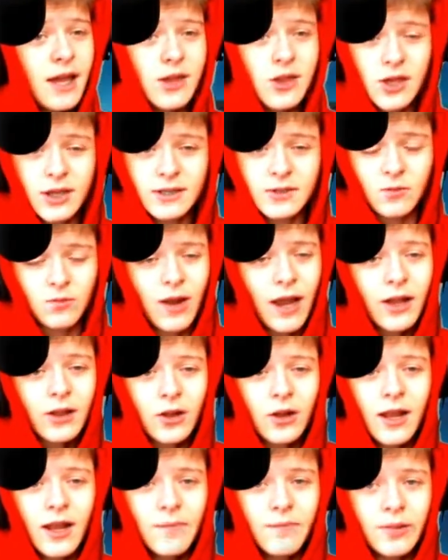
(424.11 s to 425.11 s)
just
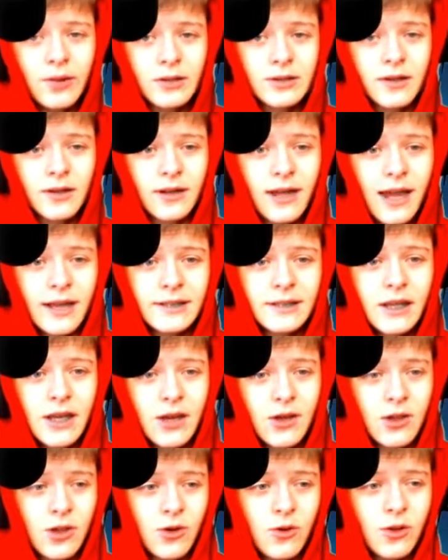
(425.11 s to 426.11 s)
regular impulse grenades,
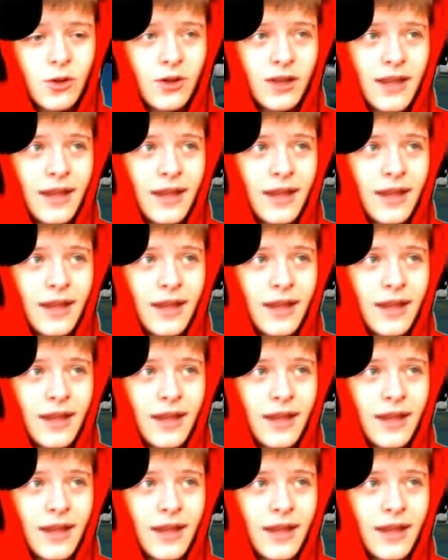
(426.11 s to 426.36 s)
shoot you in the